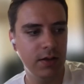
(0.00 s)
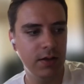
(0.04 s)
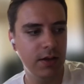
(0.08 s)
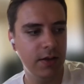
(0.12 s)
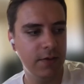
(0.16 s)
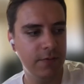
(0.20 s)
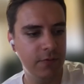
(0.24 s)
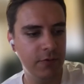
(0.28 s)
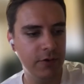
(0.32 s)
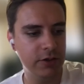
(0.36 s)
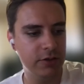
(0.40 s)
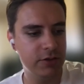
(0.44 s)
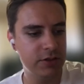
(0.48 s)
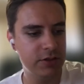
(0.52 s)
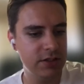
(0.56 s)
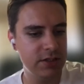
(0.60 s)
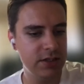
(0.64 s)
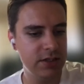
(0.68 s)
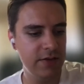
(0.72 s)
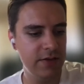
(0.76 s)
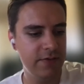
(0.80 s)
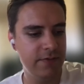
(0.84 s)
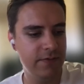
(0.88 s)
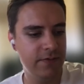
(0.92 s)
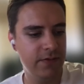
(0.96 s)
if we
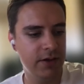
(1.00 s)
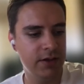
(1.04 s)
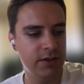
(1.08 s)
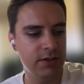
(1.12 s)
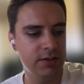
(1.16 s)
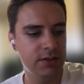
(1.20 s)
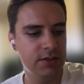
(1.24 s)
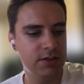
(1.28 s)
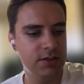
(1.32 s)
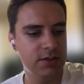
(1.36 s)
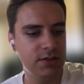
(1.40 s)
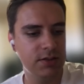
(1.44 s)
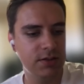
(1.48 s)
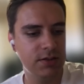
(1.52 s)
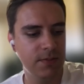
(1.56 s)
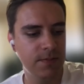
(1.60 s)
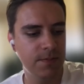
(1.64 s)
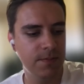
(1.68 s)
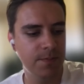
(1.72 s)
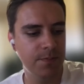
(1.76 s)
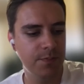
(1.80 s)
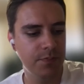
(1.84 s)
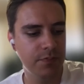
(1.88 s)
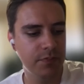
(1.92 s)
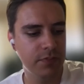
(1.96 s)
receive funds,
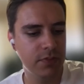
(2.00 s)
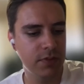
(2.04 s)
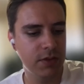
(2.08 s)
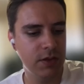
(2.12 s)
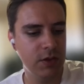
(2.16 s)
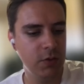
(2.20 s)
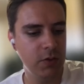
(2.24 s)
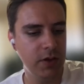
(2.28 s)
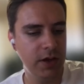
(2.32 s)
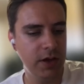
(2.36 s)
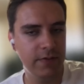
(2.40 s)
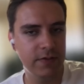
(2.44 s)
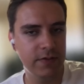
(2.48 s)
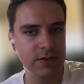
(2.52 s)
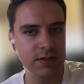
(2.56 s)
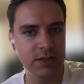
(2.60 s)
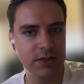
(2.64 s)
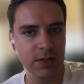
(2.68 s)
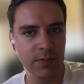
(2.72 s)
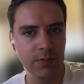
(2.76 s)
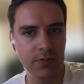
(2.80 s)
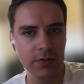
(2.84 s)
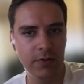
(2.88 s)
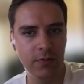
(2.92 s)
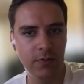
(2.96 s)
do we have
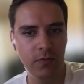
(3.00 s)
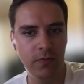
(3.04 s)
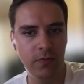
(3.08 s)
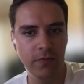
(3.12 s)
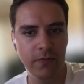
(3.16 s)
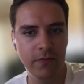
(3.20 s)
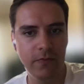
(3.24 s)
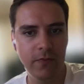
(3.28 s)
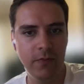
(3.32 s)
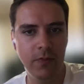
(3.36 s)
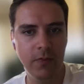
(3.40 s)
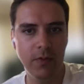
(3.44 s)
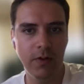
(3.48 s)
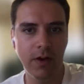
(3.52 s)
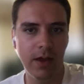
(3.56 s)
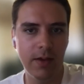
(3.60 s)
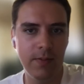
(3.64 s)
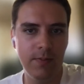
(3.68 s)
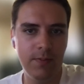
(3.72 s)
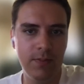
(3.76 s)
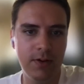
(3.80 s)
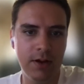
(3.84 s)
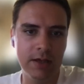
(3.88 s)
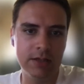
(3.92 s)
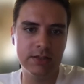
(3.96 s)
a
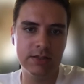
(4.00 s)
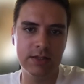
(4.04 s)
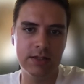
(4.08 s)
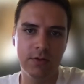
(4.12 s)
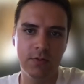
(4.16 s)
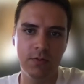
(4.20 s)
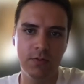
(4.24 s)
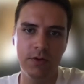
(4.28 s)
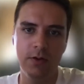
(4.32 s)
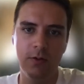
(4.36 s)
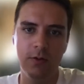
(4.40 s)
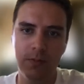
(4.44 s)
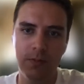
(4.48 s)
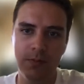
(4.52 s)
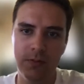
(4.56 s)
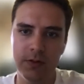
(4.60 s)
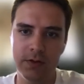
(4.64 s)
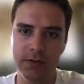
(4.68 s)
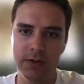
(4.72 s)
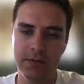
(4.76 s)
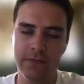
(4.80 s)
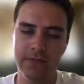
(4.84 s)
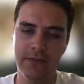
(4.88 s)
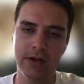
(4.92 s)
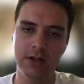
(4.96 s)
place that we'll
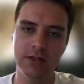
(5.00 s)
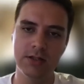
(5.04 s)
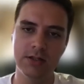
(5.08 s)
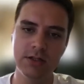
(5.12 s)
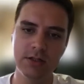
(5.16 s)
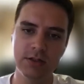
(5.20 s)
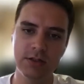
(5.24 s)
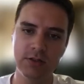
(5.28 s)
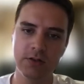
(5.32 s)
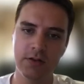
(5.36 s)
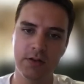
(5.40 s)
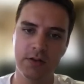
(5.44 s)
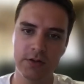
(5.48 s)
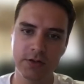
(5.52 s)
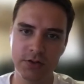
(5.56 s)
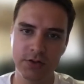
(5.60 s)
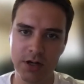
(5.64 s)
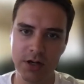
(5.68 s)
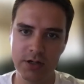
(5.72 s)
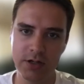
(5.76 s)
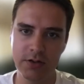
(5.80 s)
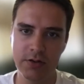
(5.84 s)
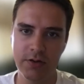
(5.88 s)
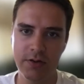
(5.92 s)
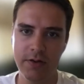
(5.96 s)
put the funds into the
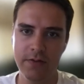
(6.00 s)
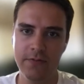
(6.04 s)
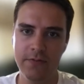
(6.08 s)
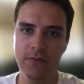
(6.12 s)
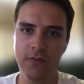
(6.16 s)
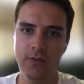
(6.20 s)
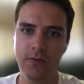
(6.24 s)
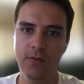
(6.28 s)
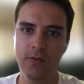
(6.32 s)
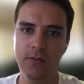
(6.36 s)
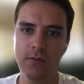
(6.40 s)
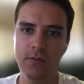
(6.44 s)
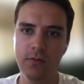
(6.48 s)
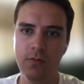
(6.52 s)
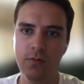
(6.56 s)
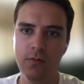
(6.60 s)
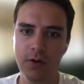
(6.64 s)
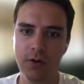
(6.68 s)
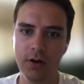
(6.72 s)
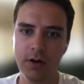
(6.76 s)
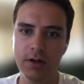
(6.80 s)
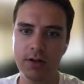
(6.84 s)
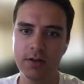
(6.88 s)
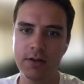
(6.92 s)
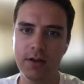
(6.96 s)
treasury for
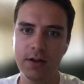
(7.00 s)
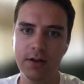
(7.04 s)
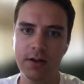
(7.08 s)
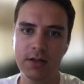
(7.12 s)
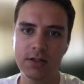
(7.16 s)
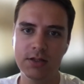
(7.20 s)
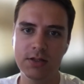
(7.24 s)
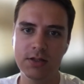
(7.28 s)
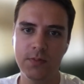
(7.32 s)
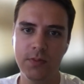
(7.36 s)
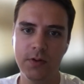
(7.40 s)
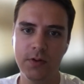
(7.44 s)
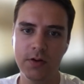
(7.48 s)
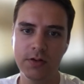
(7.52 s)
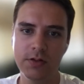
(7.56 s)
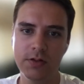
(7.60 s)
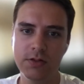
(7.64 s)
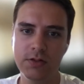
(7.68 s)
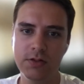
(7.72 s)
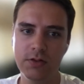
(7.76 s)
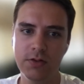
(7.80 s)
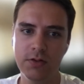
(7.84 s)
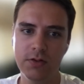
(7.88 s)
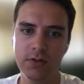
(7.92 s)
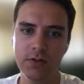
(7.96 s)
work done as
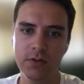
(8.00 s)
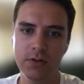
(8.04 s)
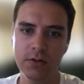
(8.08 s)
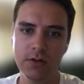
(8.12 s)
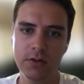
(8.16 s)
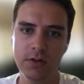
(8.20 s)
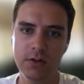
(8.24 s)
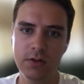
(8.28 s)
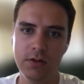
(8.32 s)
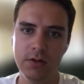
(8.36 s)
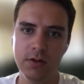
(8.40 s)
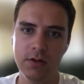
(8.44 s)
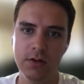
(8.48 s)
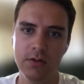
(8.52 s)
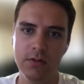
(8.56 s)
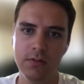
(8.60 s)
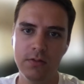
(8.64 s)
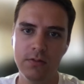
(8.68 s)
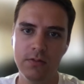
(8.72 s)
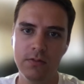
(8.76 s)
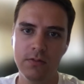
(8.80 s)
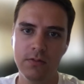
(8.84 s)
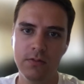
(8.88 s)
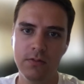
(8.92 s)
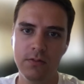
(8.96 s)
opposed to
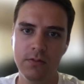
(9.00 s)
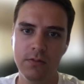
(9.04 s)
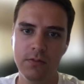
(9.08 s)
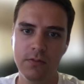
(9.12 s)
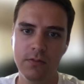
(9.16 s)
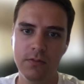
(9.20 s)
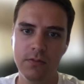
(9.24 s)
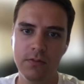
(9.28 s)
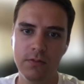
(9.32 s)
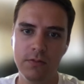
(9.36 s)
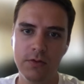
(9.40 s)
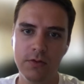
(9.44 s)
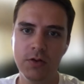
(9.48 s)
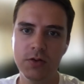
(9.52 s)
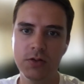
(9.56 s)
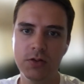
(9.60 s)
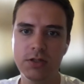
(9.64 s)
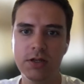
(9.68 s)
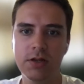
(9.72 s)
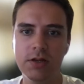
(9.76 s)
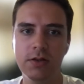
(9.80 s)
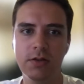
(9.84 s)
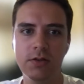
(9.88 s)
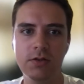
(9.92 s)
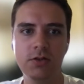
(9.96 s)

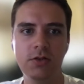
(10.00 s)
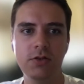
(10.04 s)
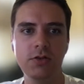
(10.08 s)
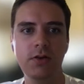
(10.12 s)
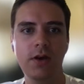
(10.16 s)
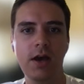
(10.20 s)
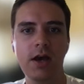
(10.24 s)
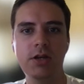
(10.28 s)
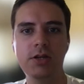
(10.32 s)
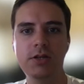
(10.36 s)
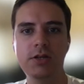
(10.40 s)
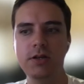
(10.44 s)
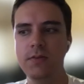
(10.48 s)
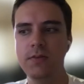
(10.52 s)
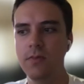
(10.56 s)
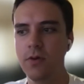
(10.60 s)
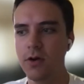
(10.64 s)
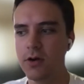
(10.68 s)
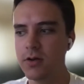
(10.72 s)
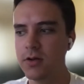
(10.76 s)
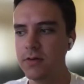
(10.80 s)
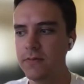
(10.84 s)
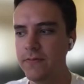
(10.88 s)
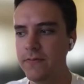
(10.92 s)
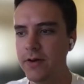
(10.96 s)
using to actually
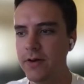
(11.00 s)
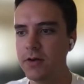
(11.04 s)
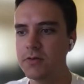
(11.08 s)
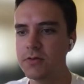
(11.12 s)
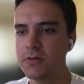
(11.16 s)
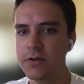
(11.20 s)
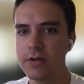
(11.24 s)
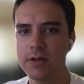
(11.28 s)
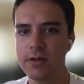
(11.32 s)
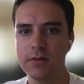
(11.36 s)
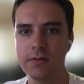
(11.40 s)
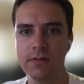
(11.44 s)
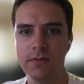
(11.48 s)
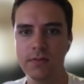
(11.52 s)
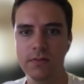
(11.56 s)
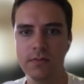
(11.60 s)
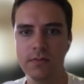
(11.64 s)
market Foundry?